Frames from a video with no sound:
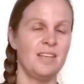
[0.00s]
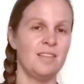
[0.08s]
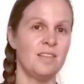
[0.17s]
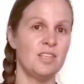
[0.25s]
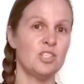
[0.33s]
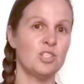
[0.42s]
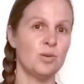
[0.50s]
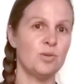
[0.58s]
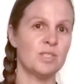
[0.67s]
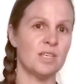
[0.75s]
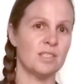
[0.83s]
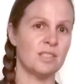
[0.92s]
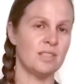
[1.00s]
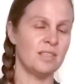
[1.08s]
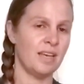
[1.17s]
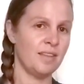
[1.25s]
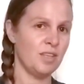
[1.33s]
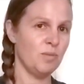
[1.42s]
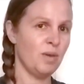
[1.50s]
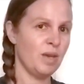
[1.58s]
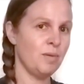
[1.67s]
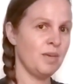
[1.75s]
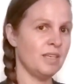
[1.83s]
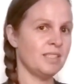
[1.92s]
This shows us that the
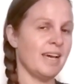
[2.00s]
baby is